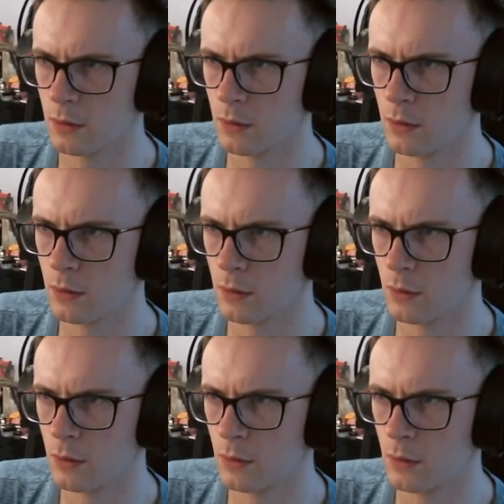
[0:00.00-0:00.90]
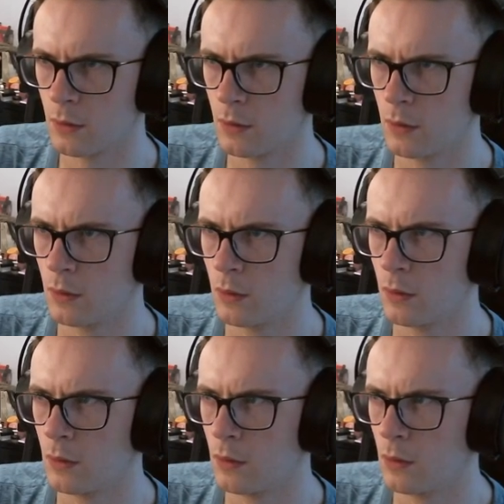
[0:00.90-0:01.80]

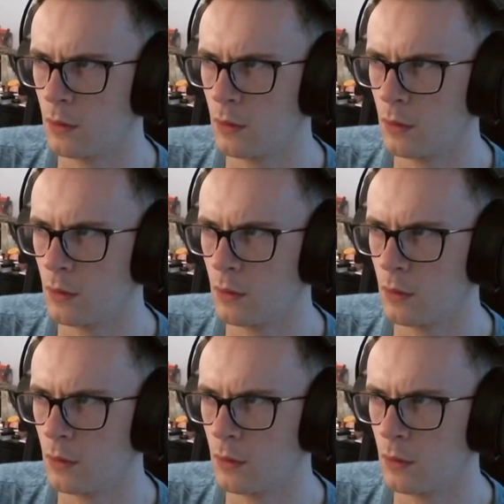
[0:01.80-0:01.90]
(no one is talking)